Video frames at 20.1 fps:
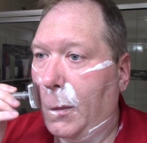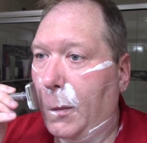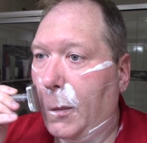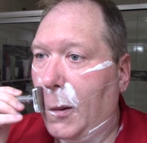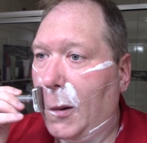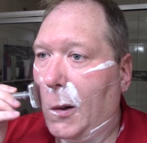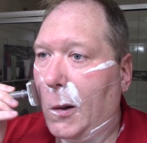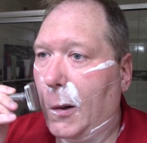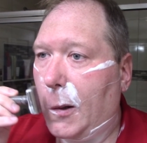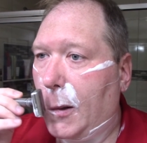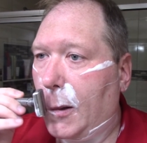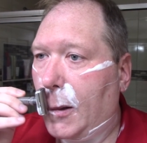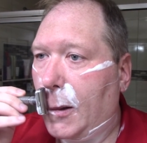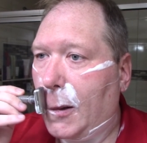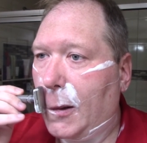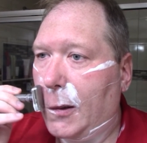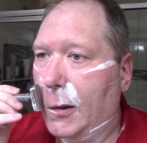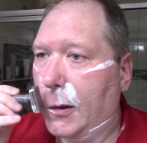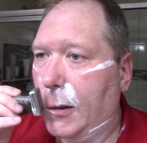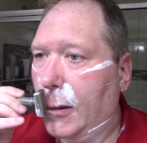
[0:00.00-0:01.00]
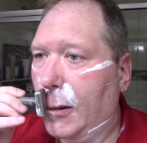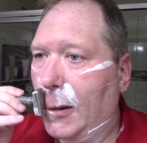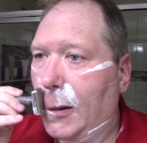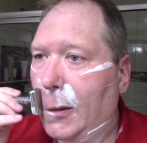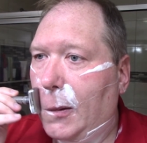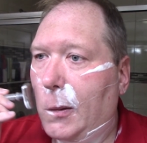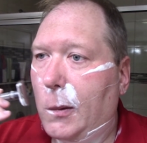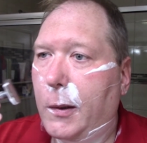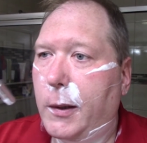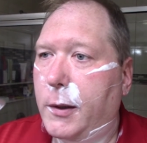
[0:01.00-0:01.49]
oh, I just
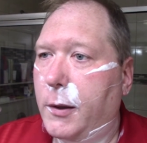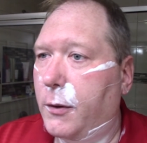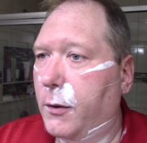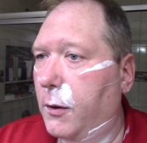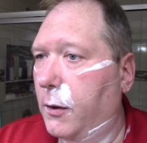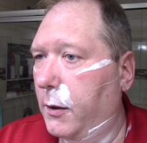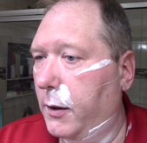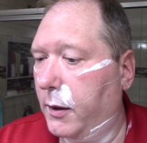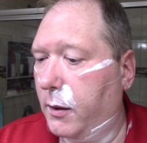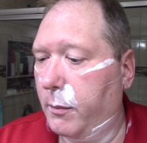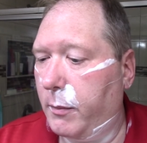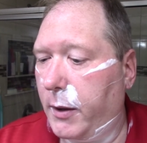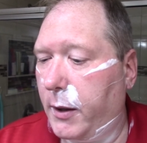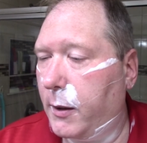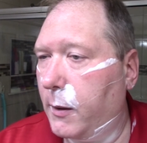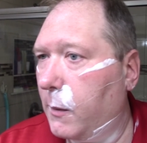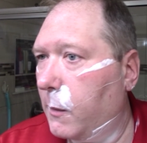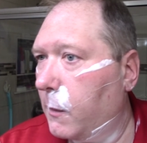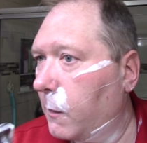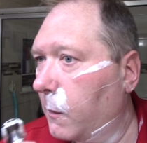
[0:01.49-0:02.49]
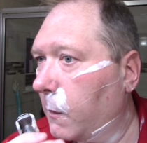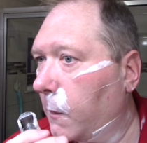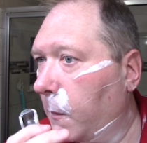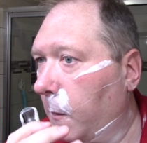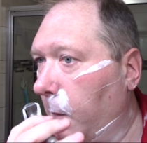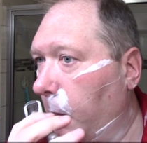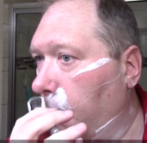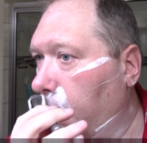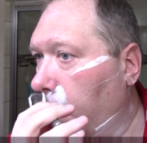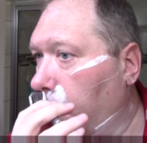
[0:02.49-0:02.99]
nicked my
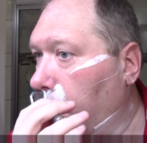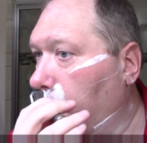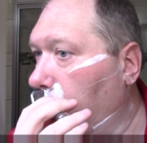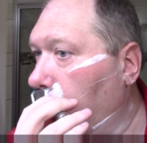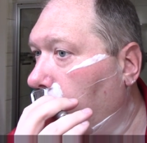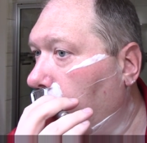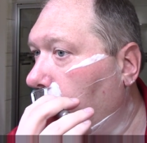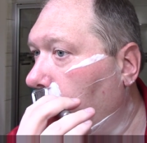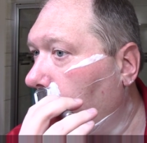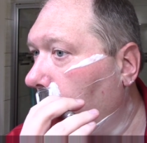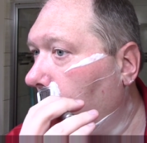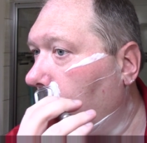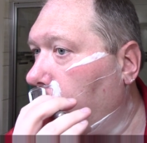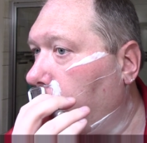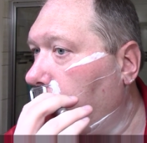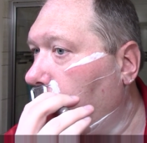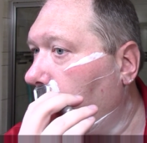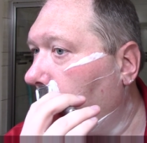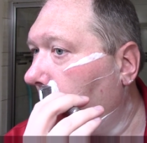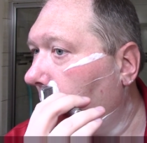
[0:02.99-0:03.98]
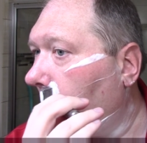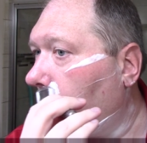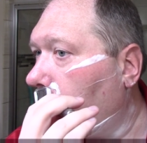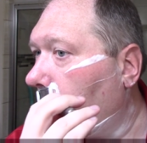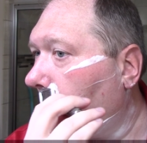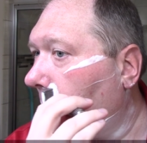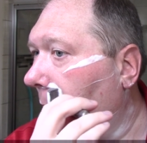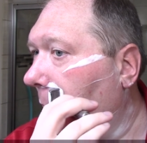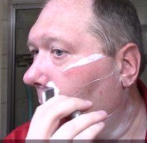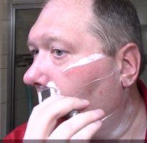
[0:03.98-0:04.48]
little pimple
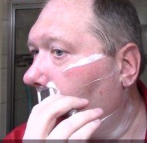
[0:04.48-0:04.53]
there.